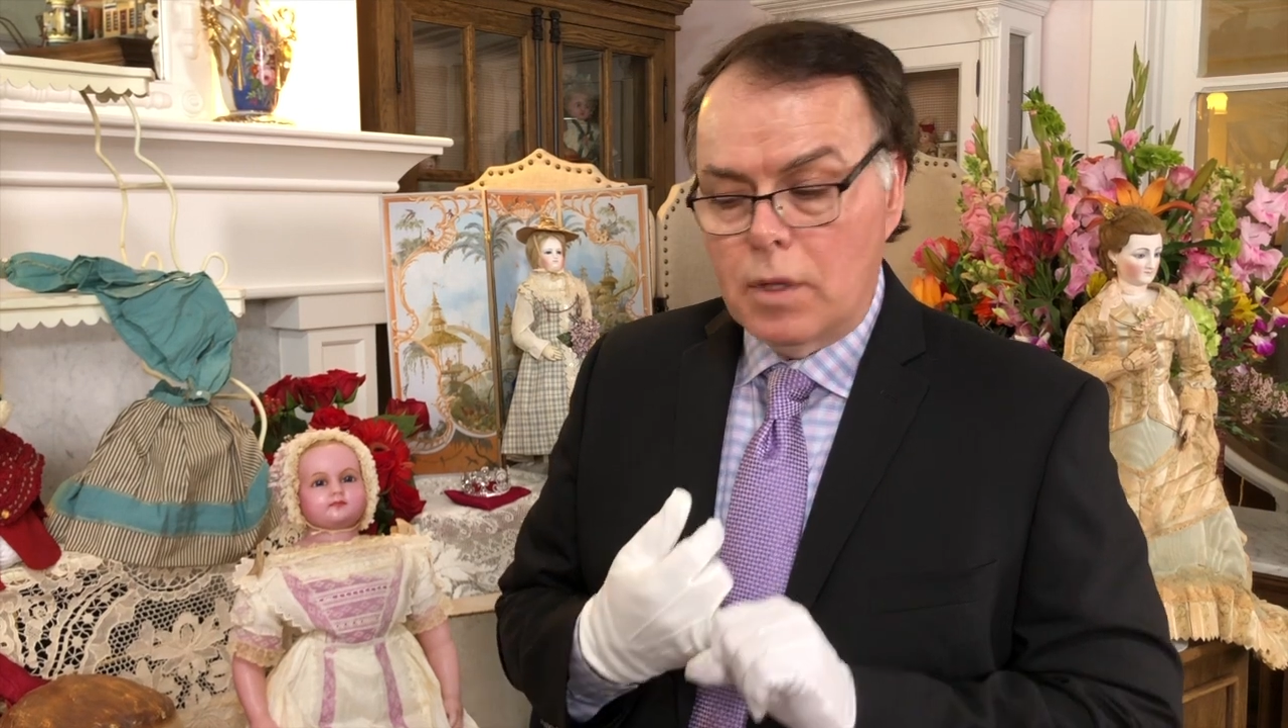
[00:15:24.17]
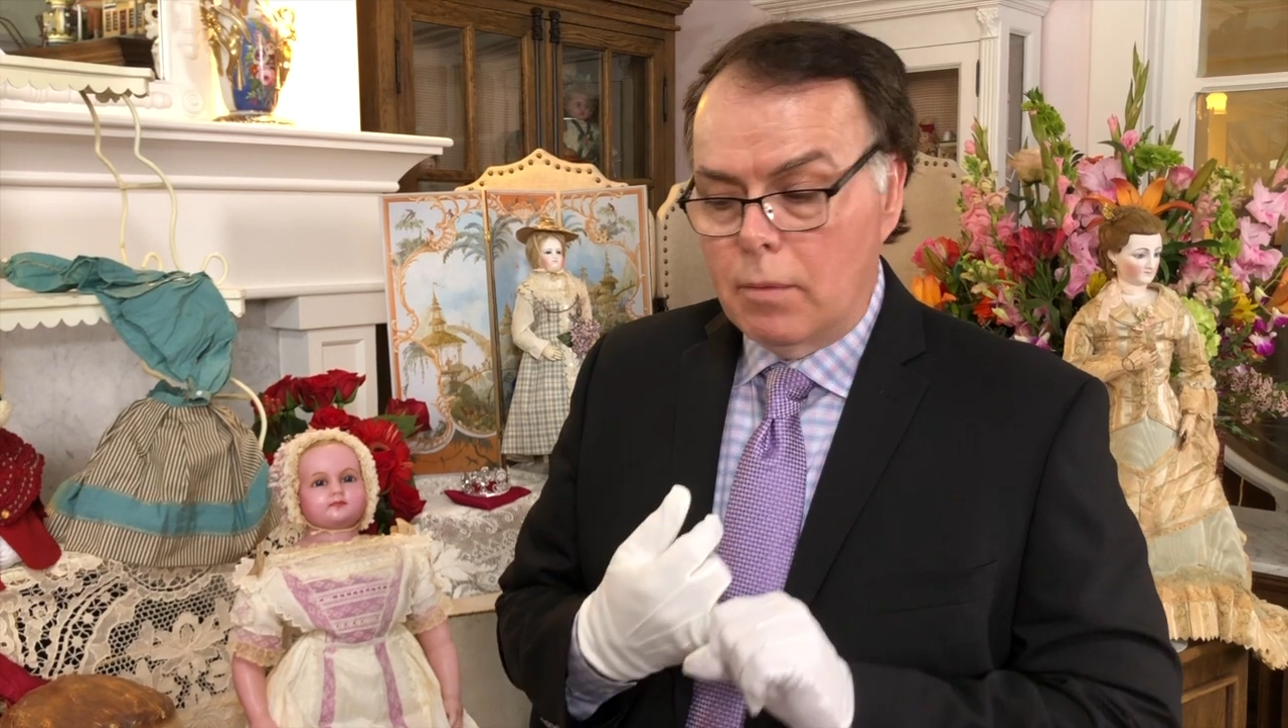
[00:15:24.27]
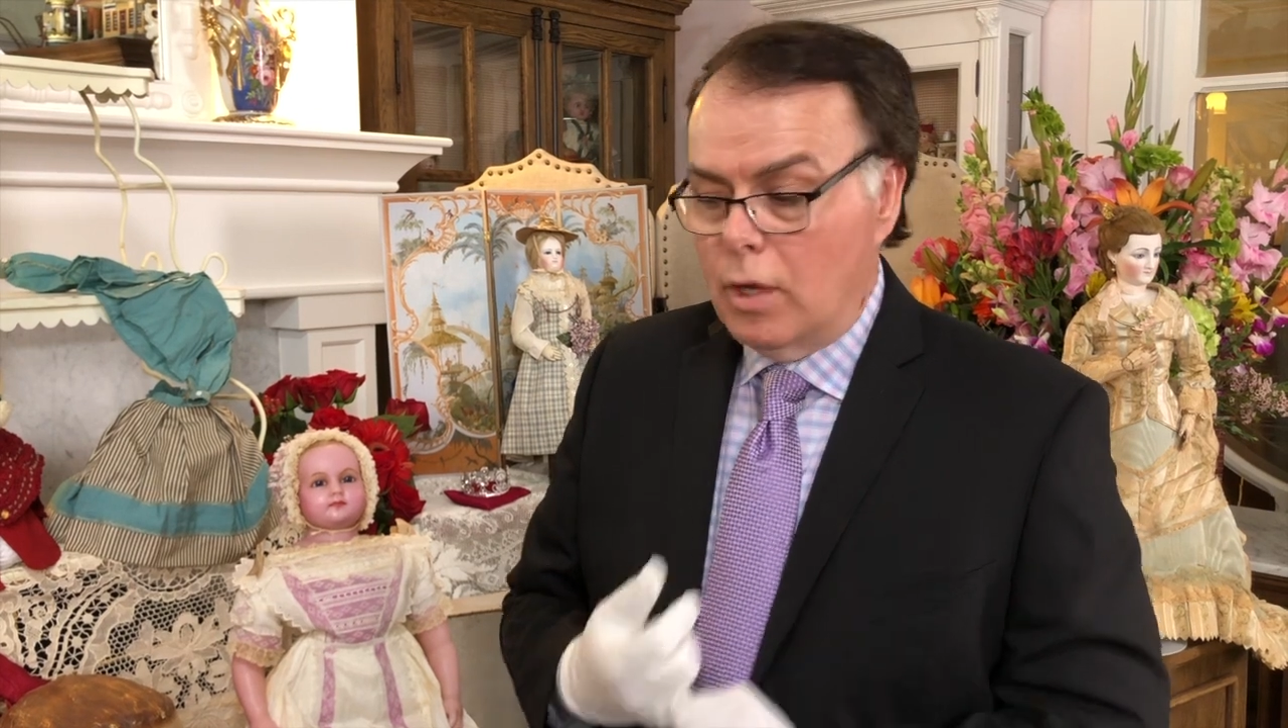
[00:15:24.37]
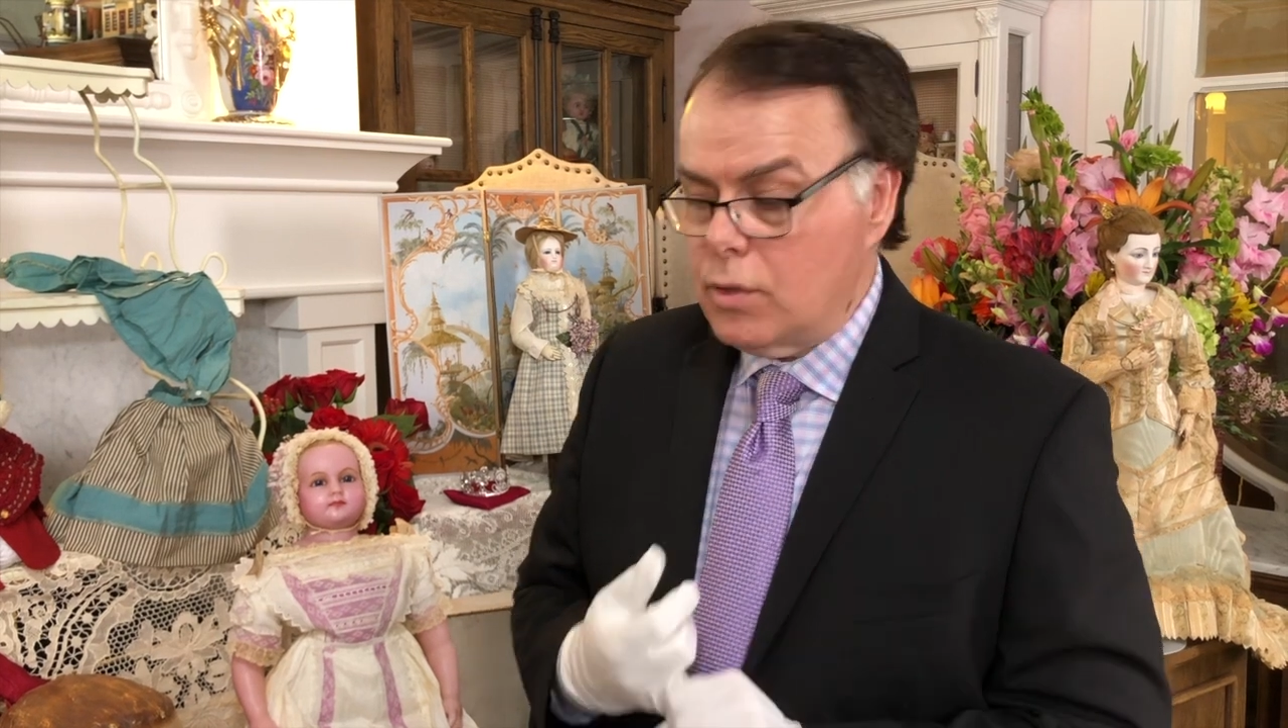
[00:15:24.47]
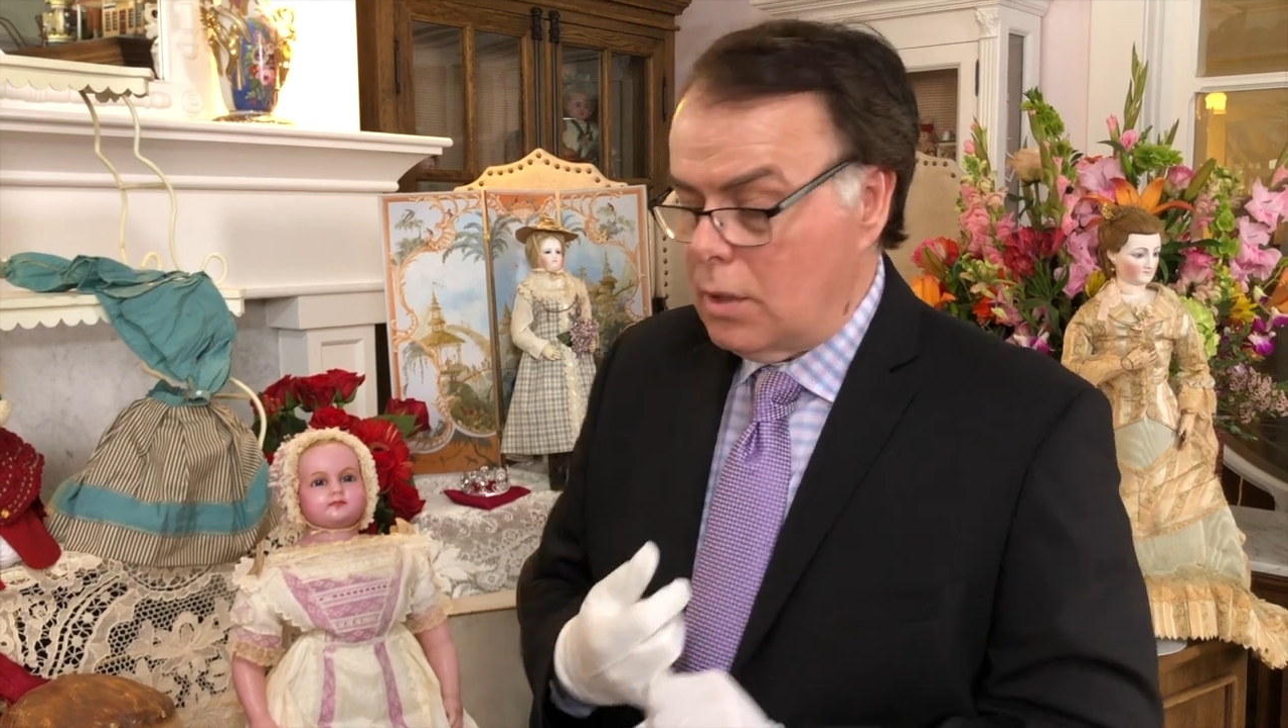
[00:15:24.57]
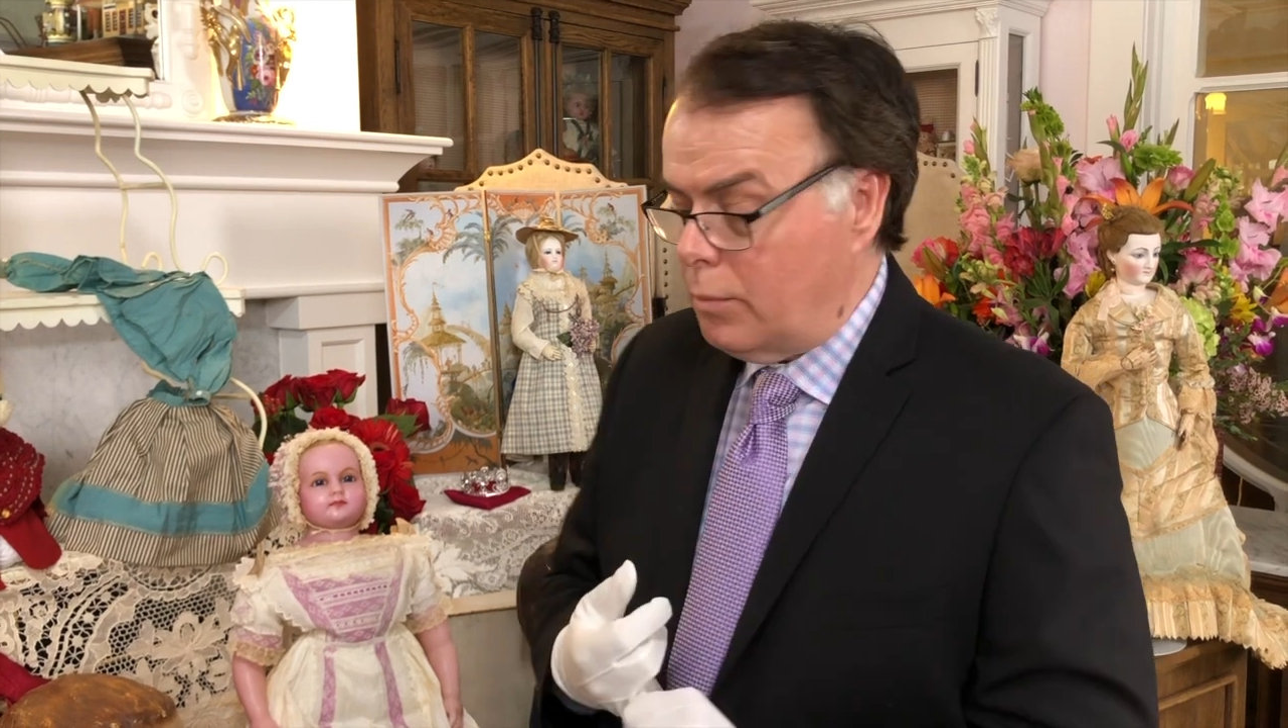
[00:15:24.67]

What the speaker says: the most